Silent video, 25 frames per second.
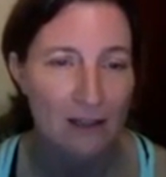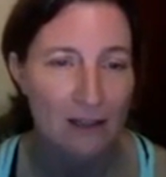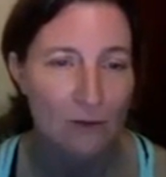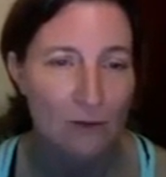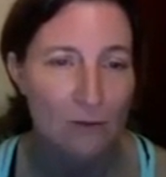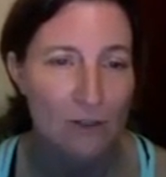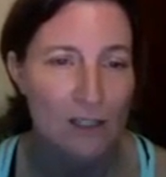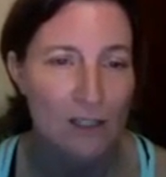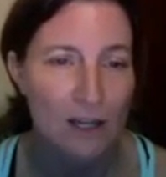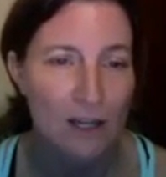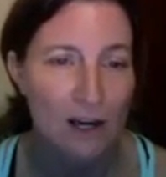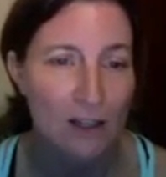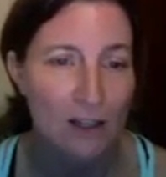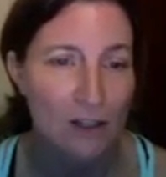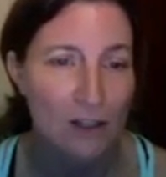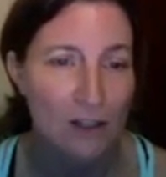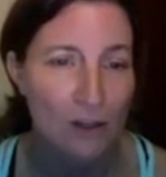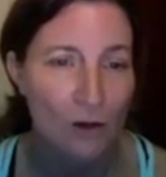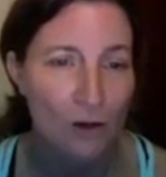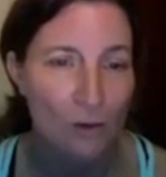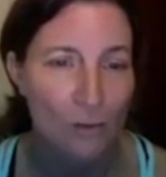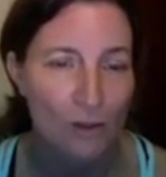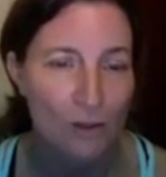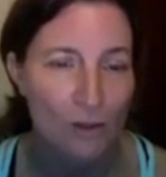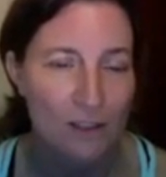It would not
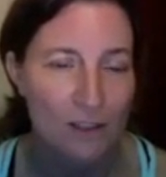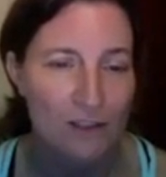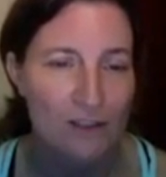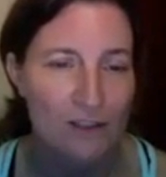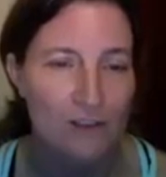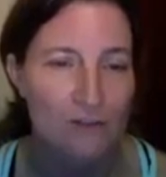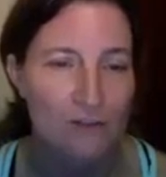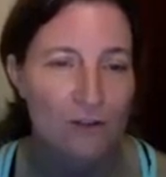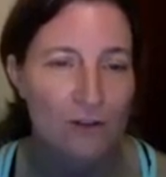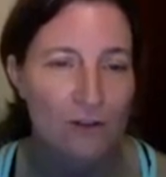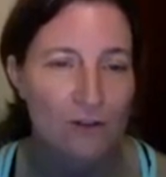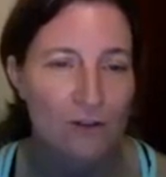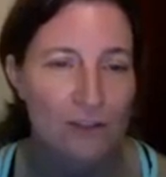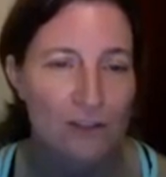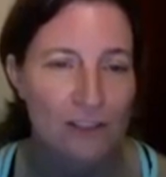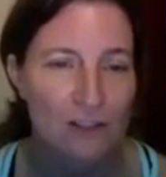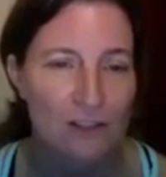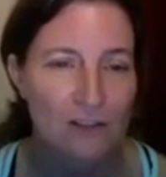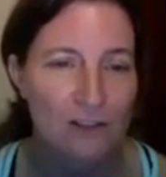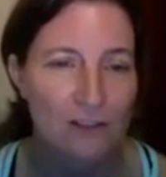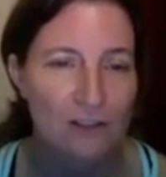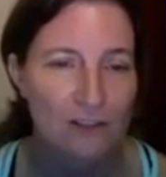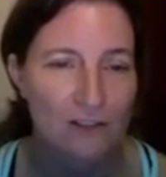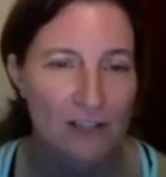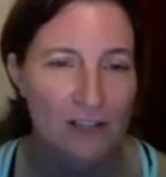know where to focus
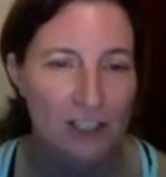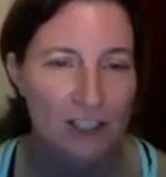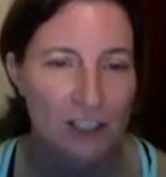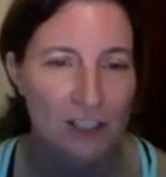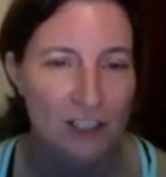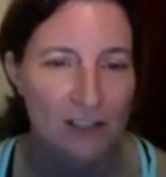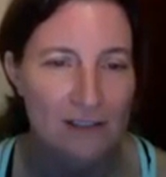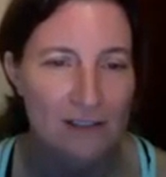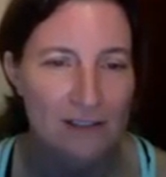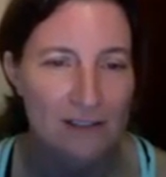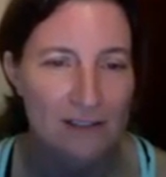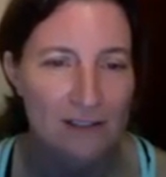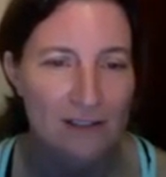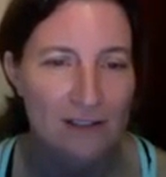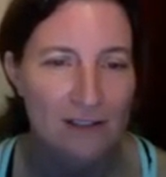our intervention.